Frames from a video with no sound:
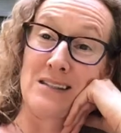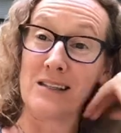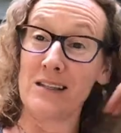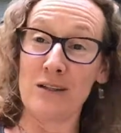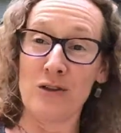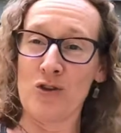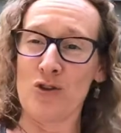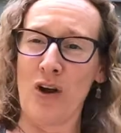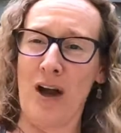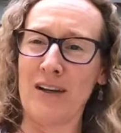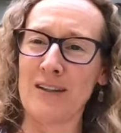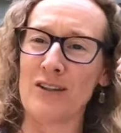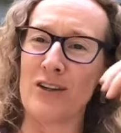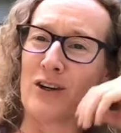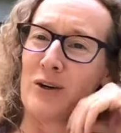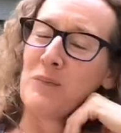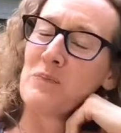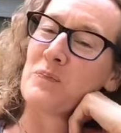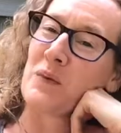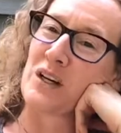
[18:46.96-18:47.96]
as the
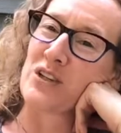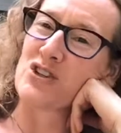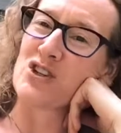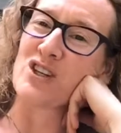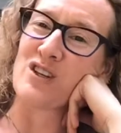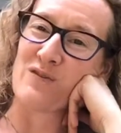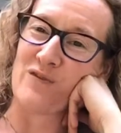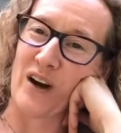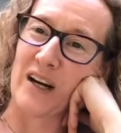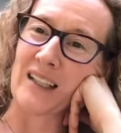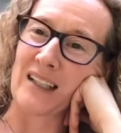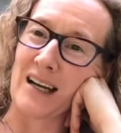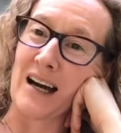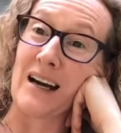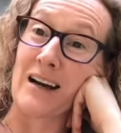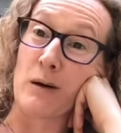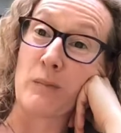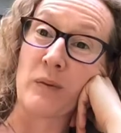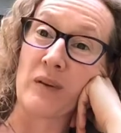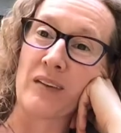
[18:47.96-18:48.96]
instructor. But she
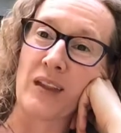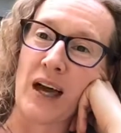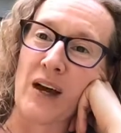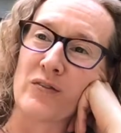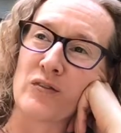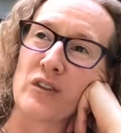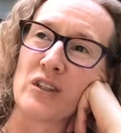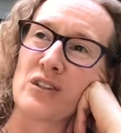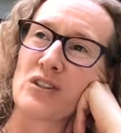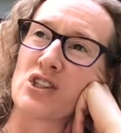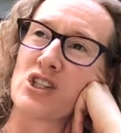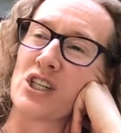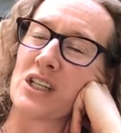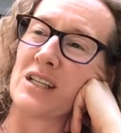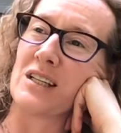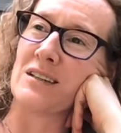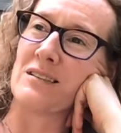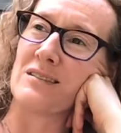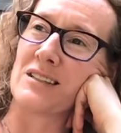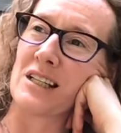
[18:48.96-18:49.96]
finally got up and left,
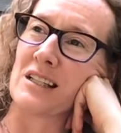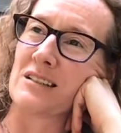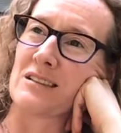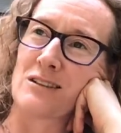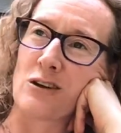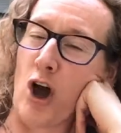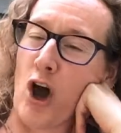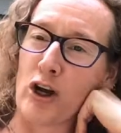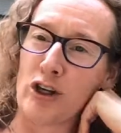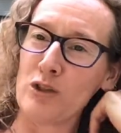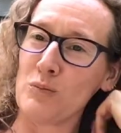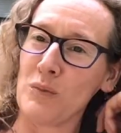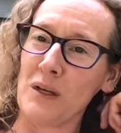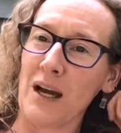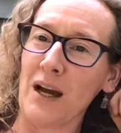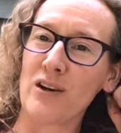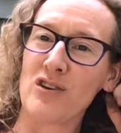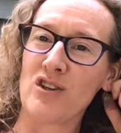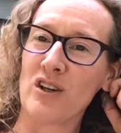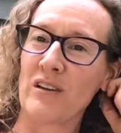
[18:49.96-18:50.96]
and she didn't
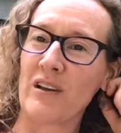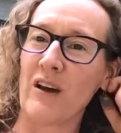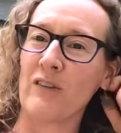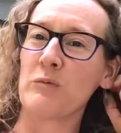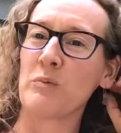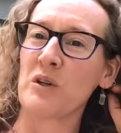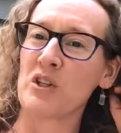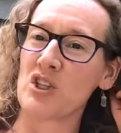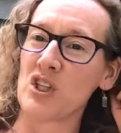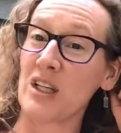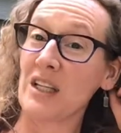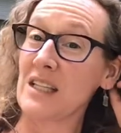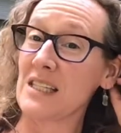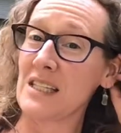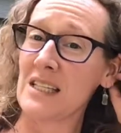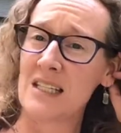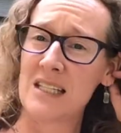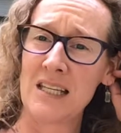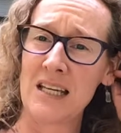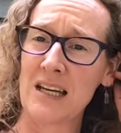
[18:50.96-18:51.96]
talk to me as she left, but
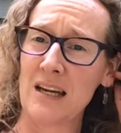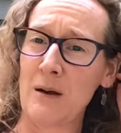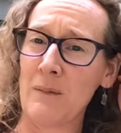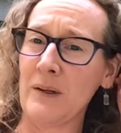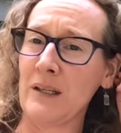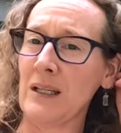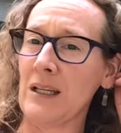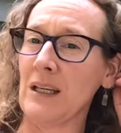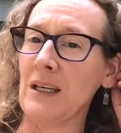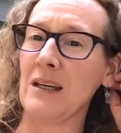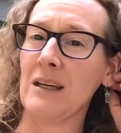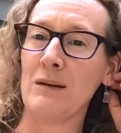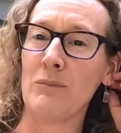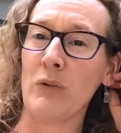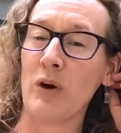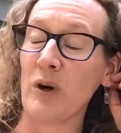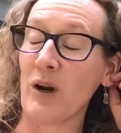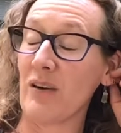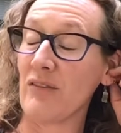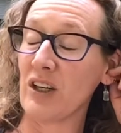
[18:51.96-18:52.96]
she listened to him, and
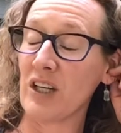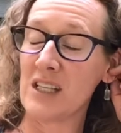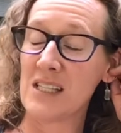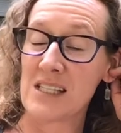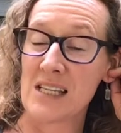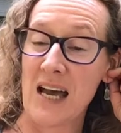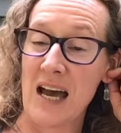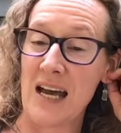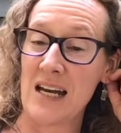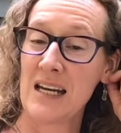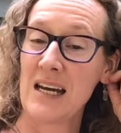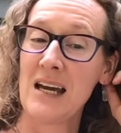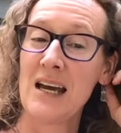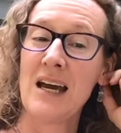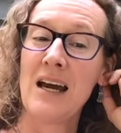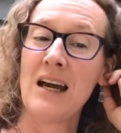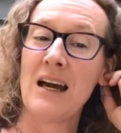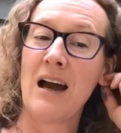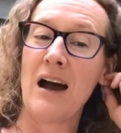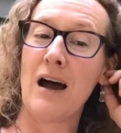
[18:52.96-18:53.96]
whatever he
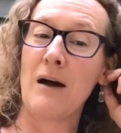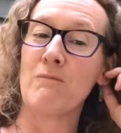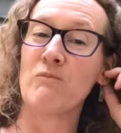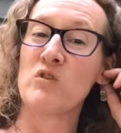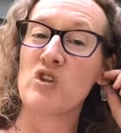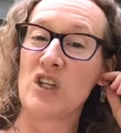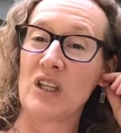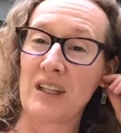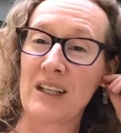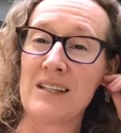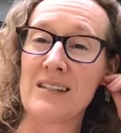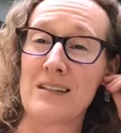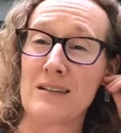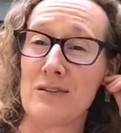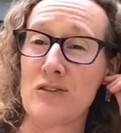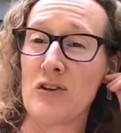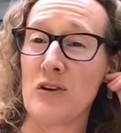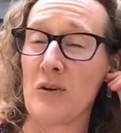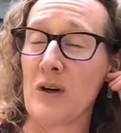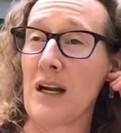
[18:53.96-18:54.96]
said, she
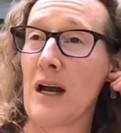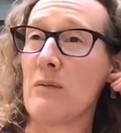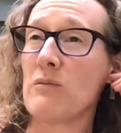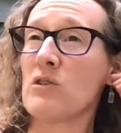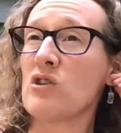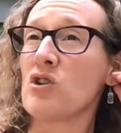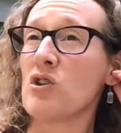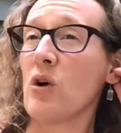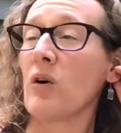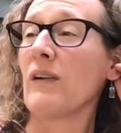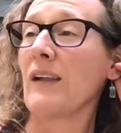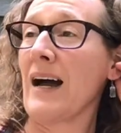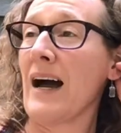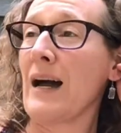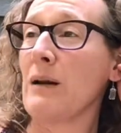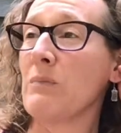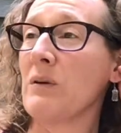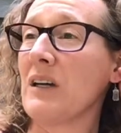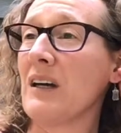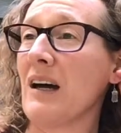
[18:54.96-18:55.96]
listened to. And I was
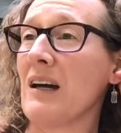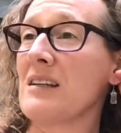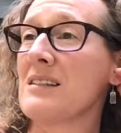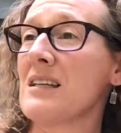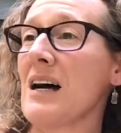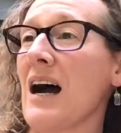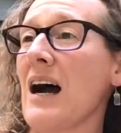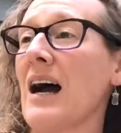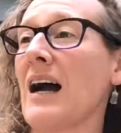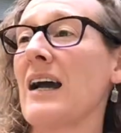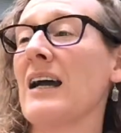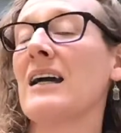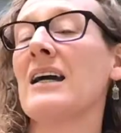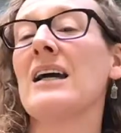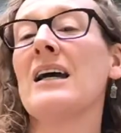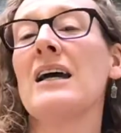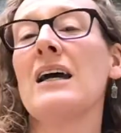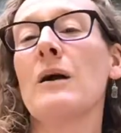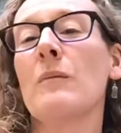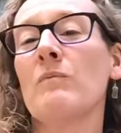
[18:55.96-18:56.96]
so glad, because
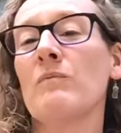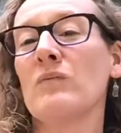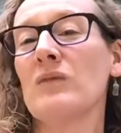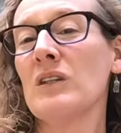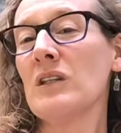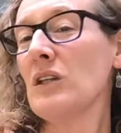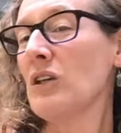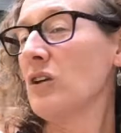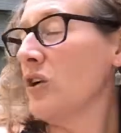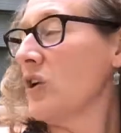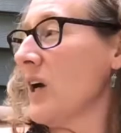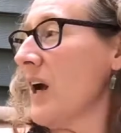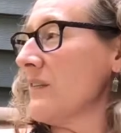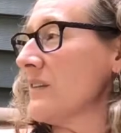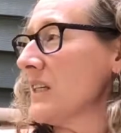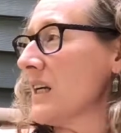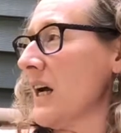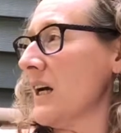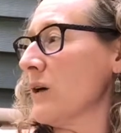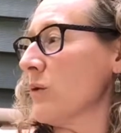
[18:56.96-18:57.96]

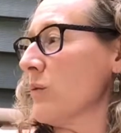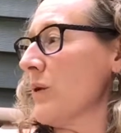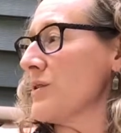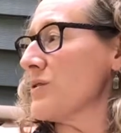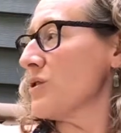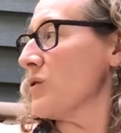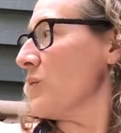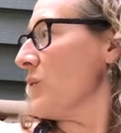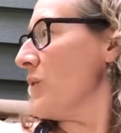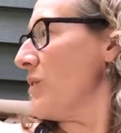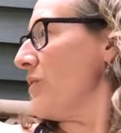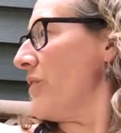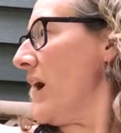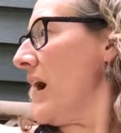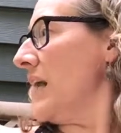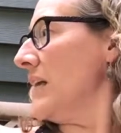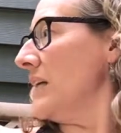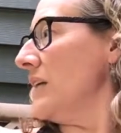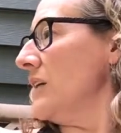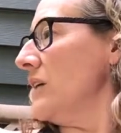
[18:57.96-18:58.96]
you have to kind of wrestle
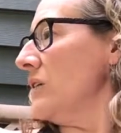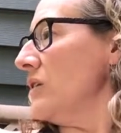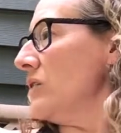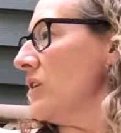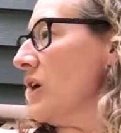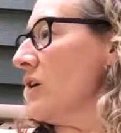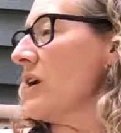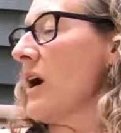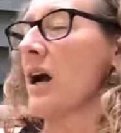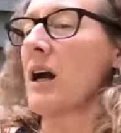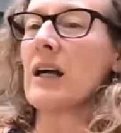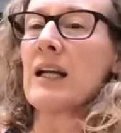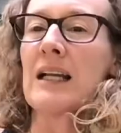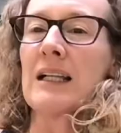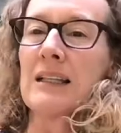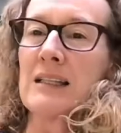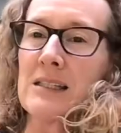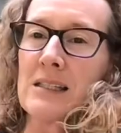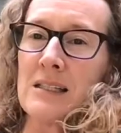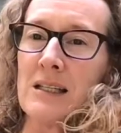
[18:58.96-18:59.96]
with that. They're
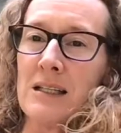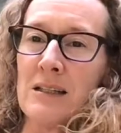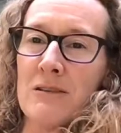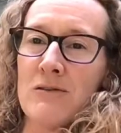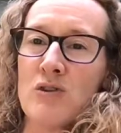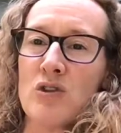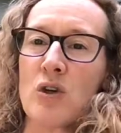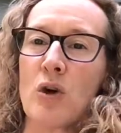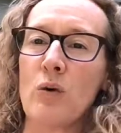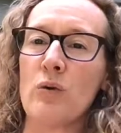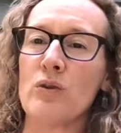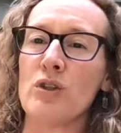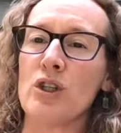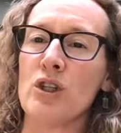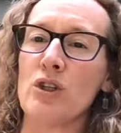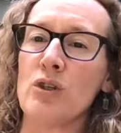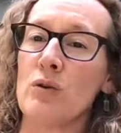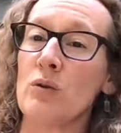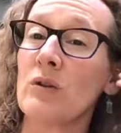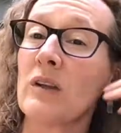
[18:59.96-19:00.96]
not going to listen.
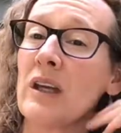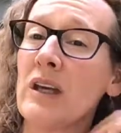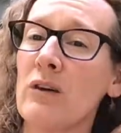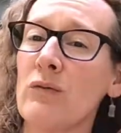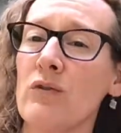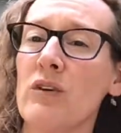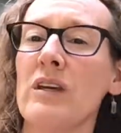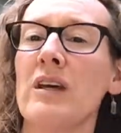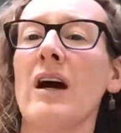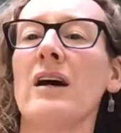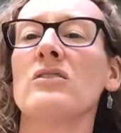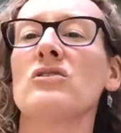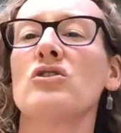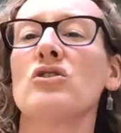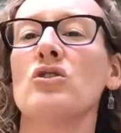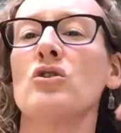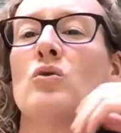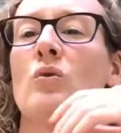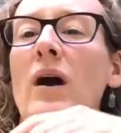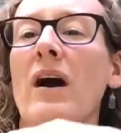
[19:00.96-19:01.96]
So do you leave?
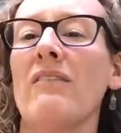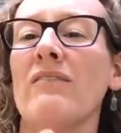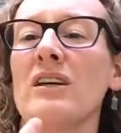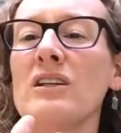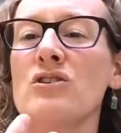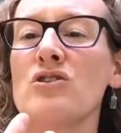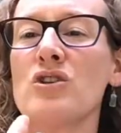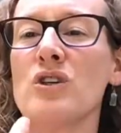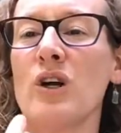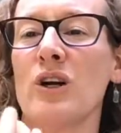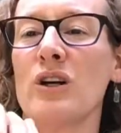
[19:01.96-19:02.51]
Yes, you have